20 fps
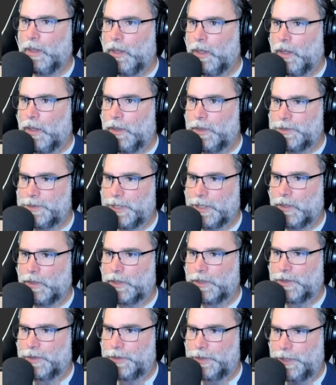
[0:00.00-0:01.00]
Let's take a look.
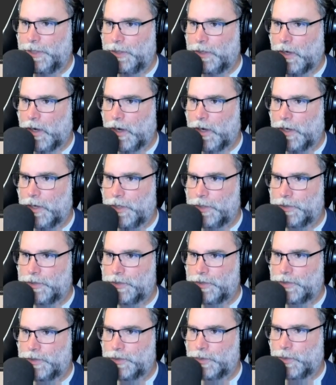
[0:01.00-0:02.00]
There are
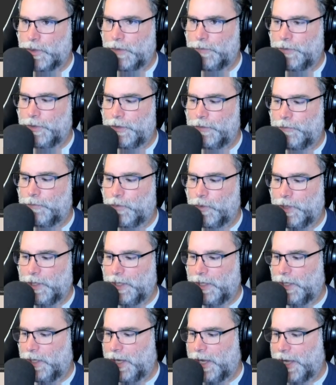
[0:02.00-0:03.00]

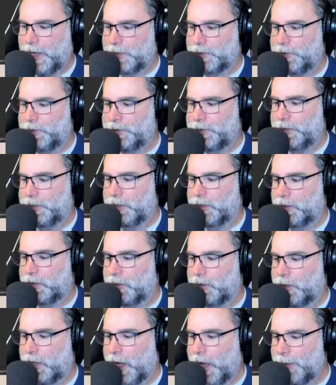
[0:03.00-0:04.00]
1,249 actors in here.
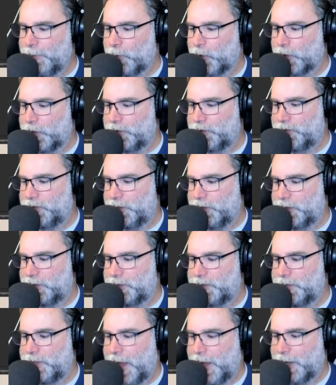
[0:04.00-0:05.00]
I'm more interested in
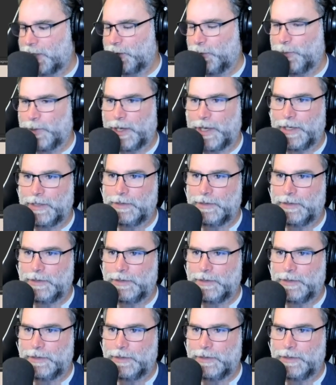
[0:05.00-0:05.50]
Snackobot.